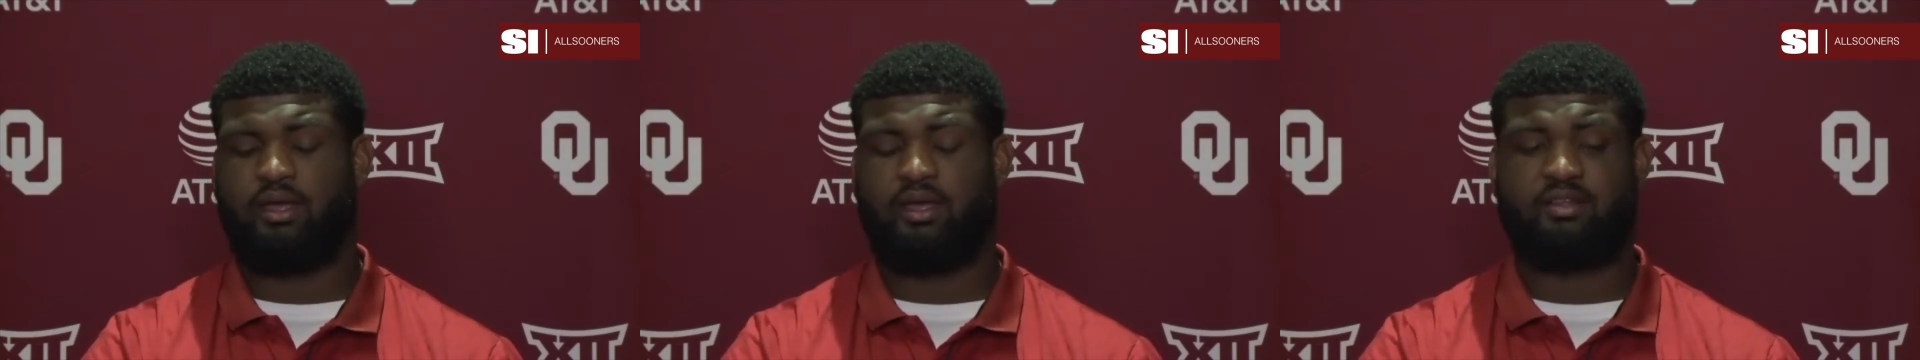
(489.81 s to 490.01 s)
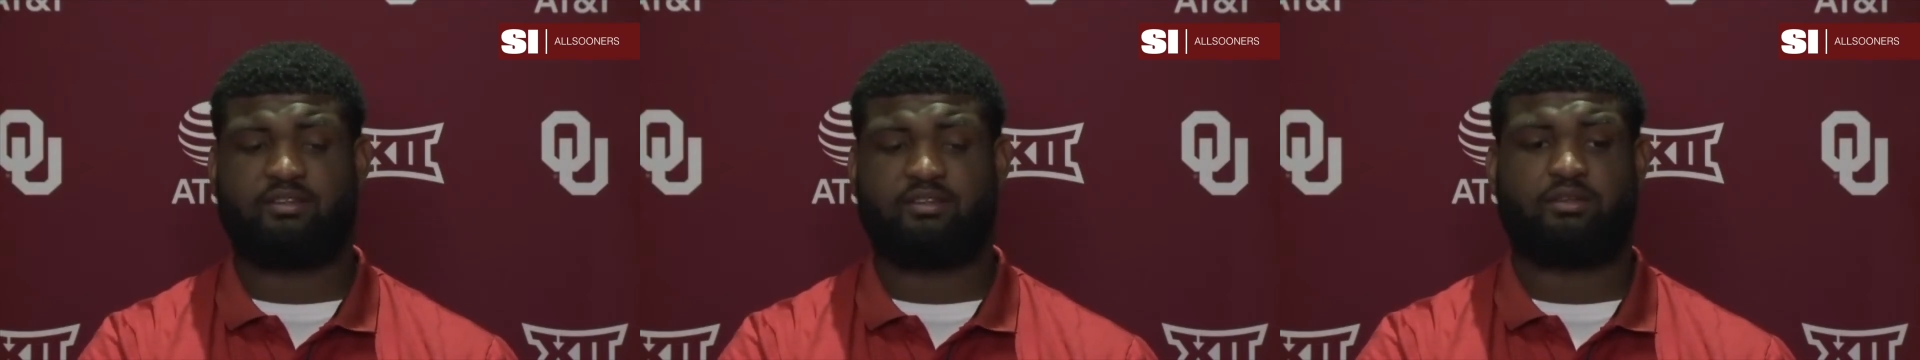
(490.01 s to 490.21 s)

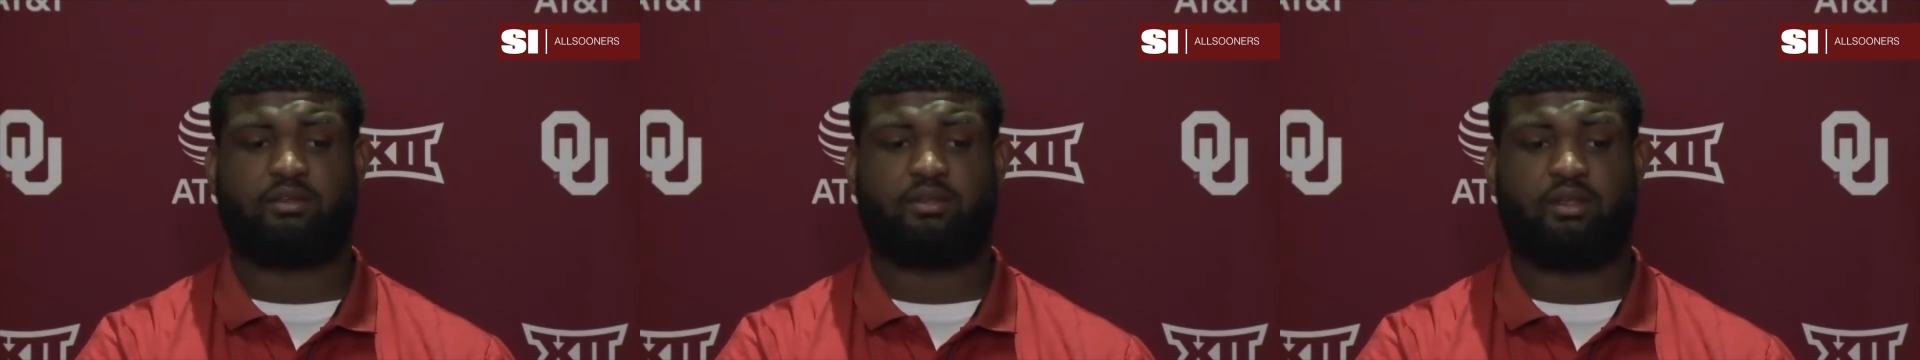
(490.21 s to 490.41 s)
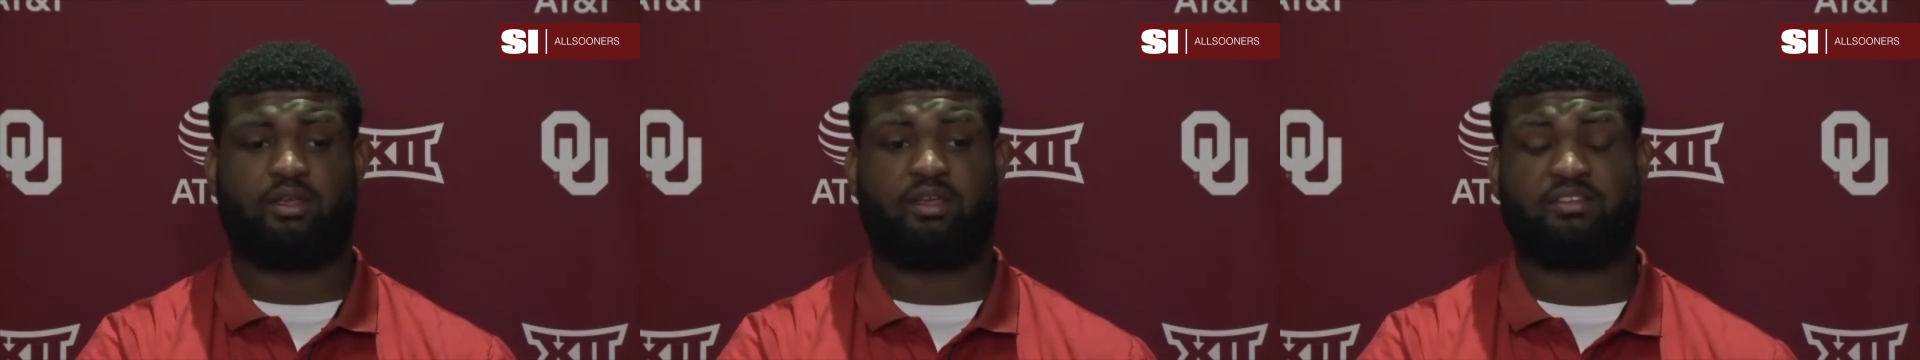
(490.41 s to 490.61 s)
as
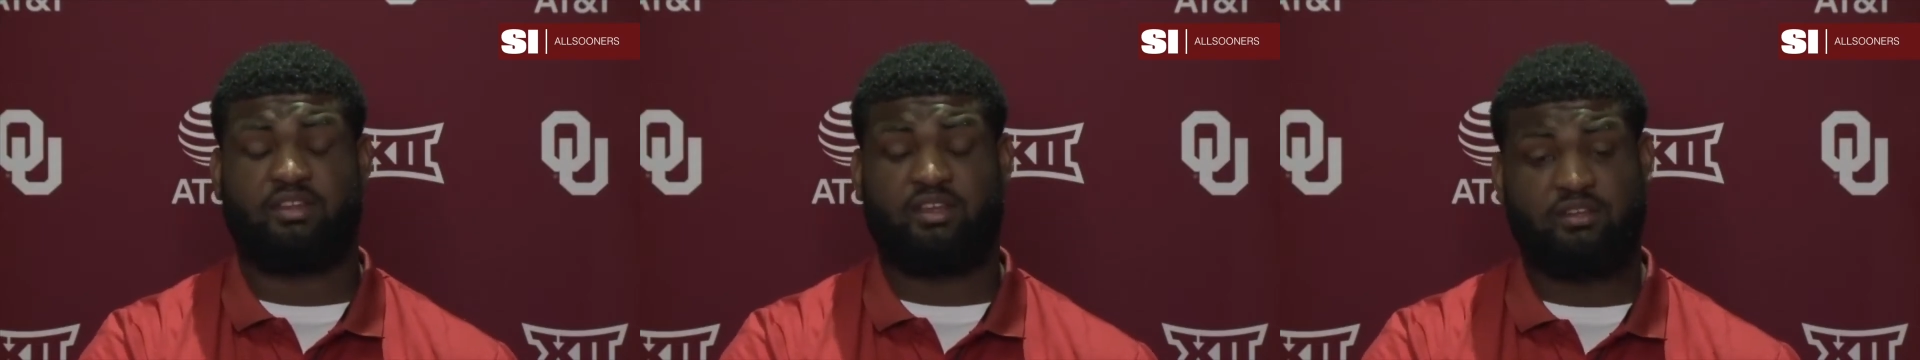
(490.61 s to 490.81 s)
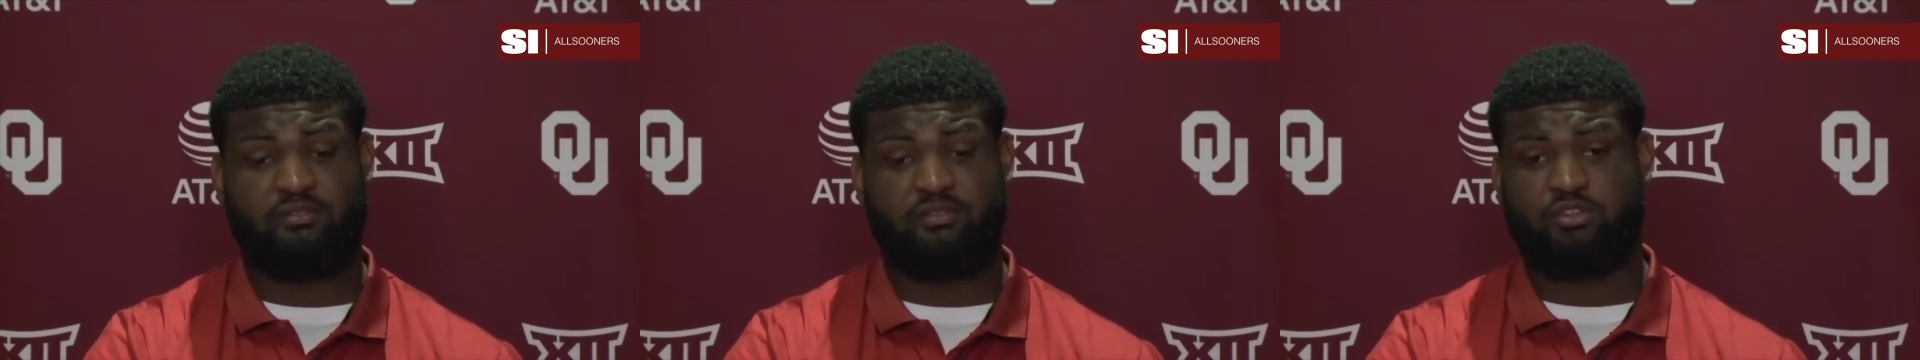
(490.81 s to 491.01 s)
an
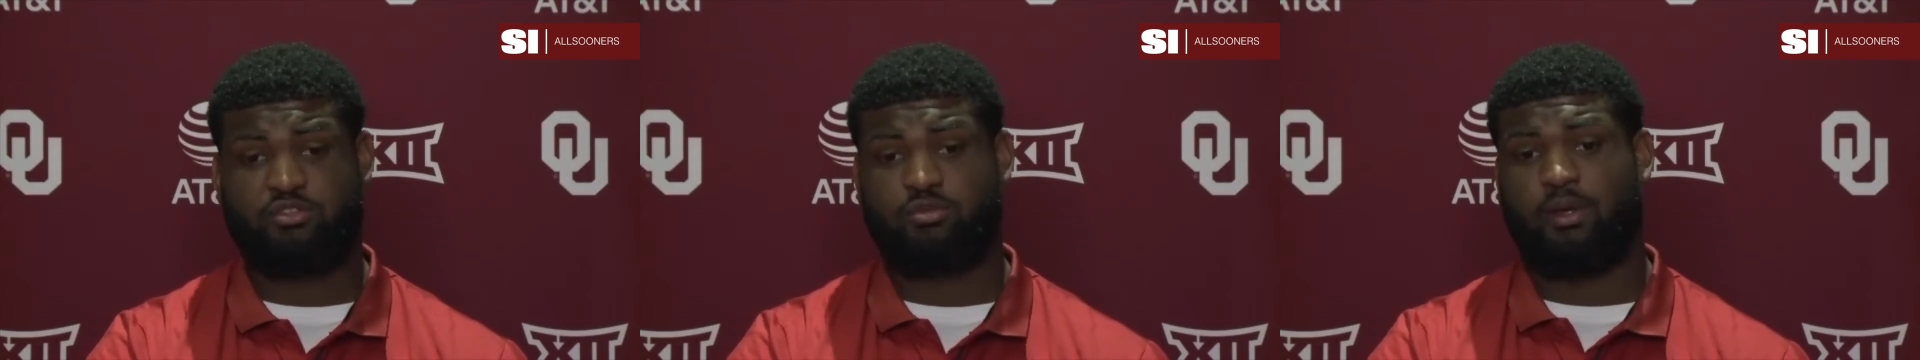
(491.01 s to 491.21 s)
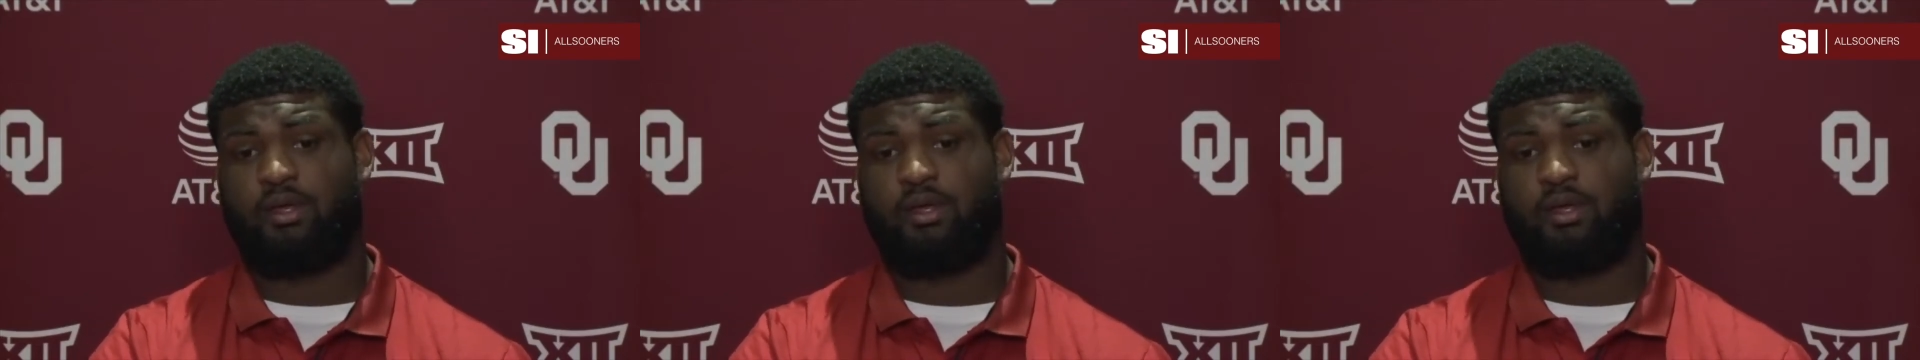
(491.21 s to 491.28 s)
individual,